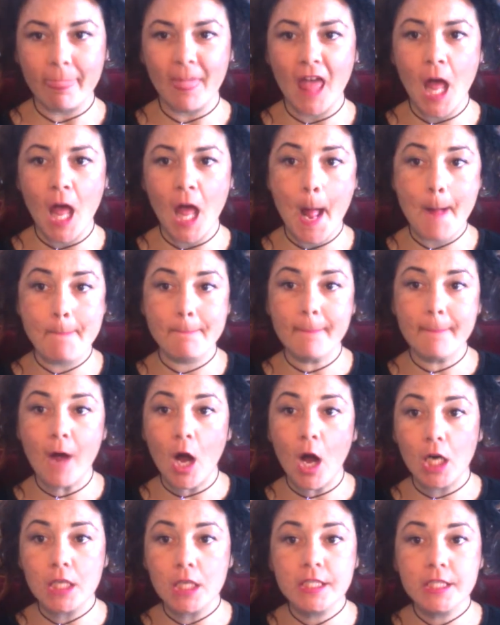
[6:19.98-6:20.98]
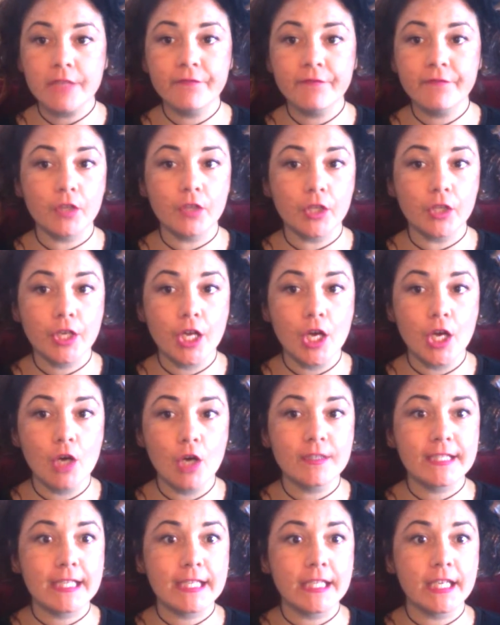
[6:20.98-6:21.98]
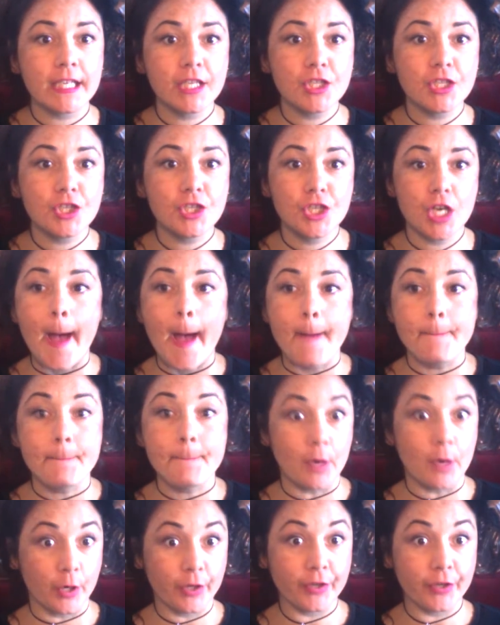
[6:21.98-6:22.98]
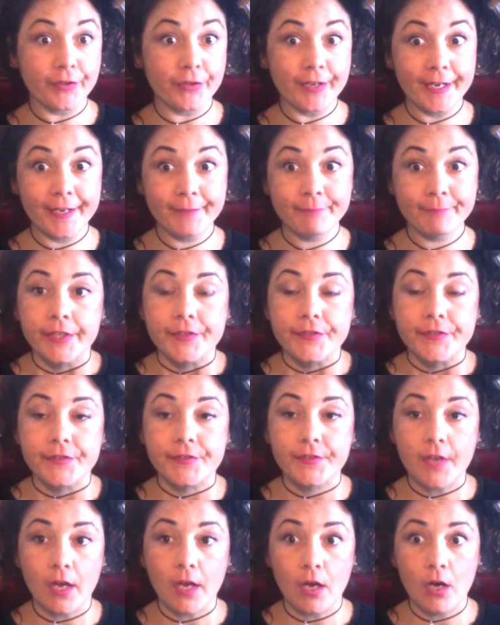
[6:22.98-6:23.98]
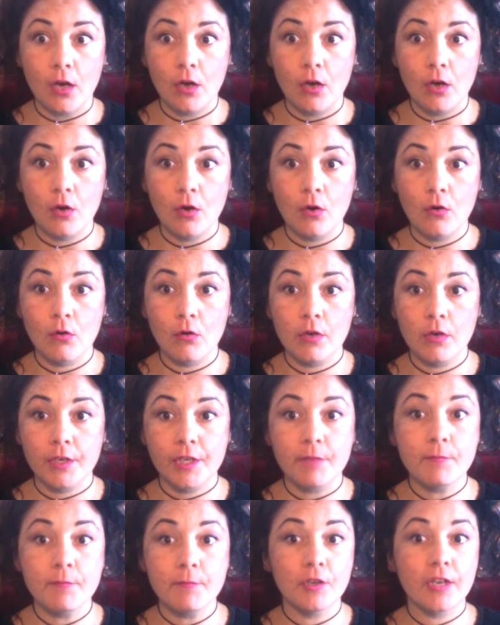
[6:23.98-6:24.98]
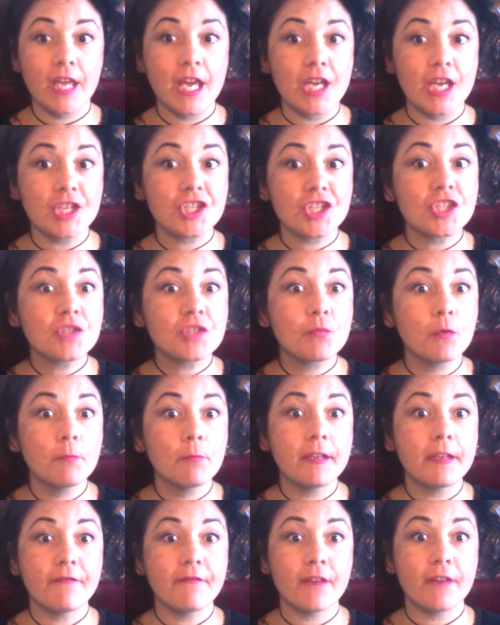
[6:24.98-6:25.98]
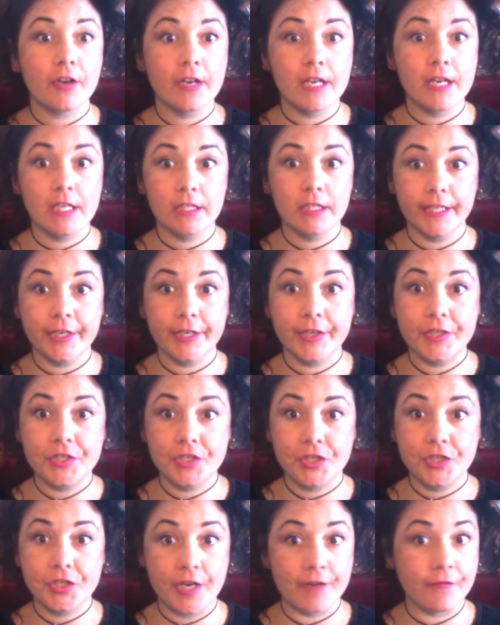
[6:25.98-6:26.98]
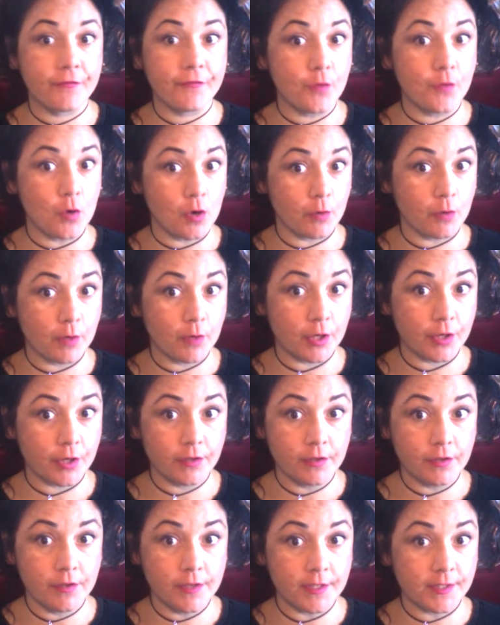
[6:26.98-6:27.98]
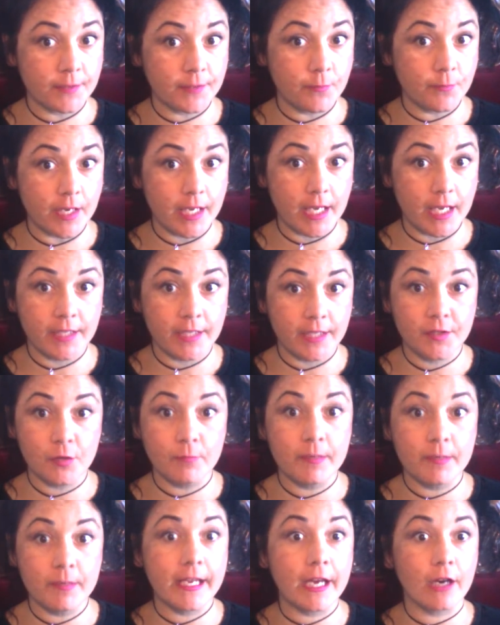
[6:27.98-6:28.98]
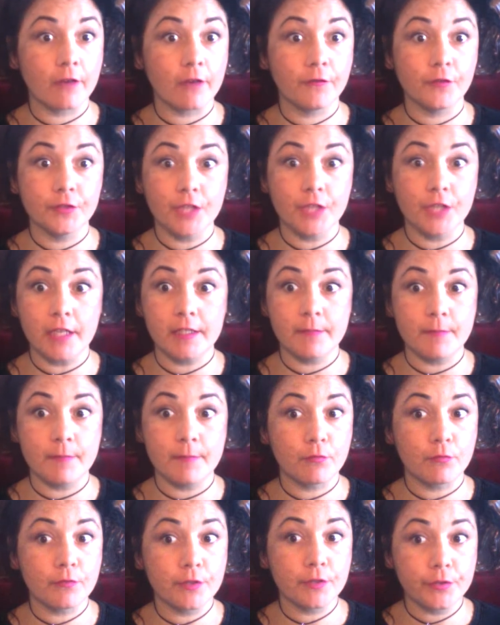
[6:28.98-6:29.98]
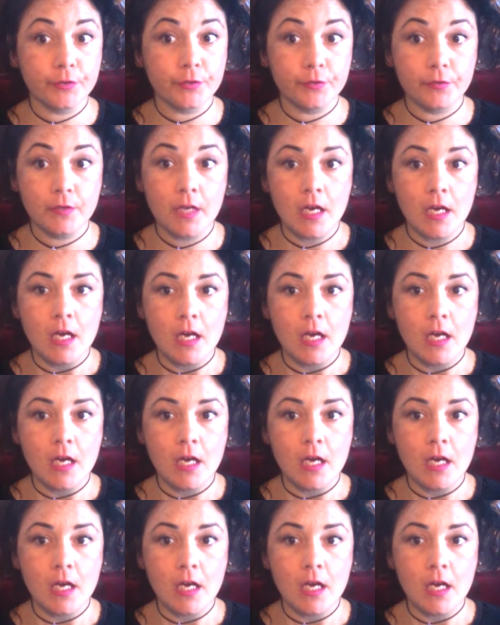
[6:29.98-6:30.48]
Um, Mars and Virgo is going to conjunct Mercury. So communications will be very clear and straightforward this weekend. So be careful not to be rude.